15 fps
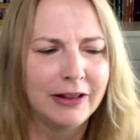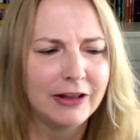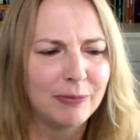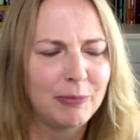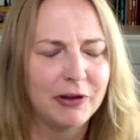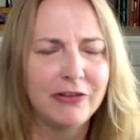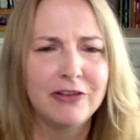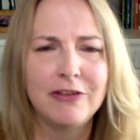in
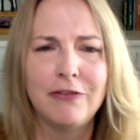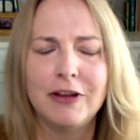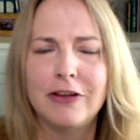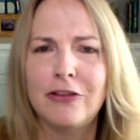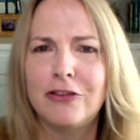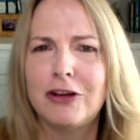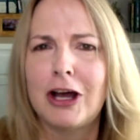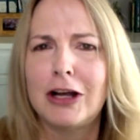the
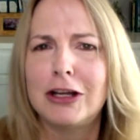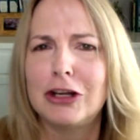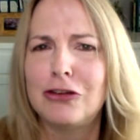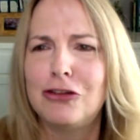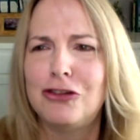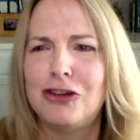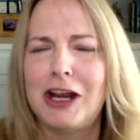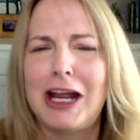Pacific Stock
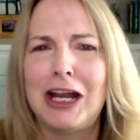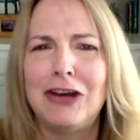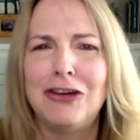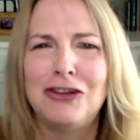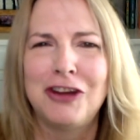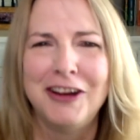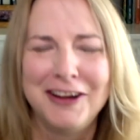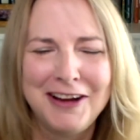
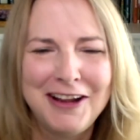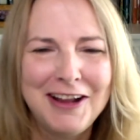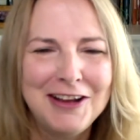Exchange.